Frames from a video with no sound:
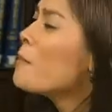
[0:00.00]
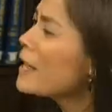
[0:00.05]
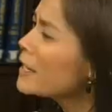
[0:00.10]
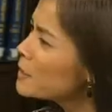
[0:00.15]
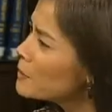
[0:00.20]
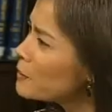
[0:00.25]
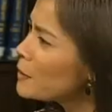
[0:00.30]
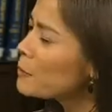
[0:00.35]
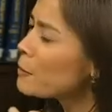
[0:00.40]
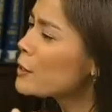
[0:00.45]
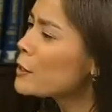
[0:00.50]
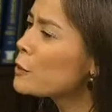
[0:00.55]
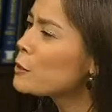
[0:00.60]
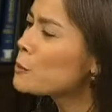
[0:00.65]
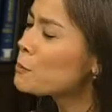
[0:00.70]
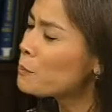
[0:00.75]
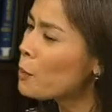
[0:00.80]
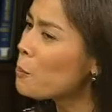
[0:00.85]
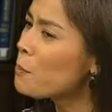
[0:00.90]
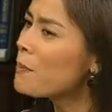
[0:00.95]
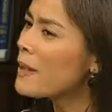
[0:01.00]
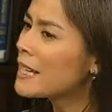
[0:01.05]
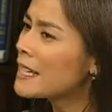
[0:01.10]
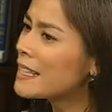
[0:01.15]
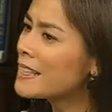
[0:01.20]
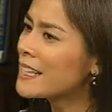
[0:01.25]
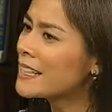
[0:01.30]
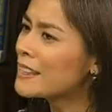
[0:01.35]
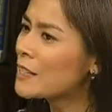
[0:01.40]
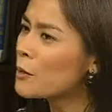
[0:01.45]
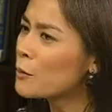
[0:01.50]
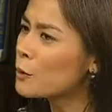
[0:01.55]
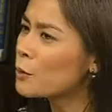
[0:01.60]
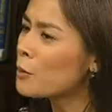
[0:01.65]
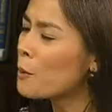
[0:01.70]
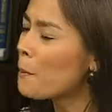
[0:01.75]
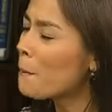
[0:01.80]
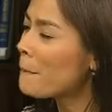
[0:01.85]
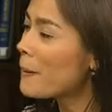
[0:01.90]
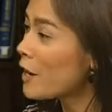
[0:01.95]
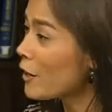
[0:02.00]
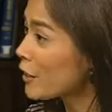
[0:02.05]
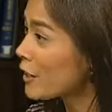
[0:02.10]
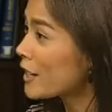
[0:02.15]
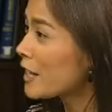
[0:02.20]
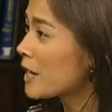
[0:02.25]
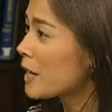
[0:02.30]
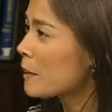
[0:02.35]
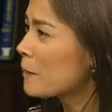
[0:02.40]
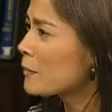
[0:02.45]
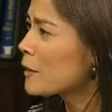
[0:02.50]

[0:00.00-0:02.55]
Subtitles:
Who many people, he was Pope Benedict, they were comparing him.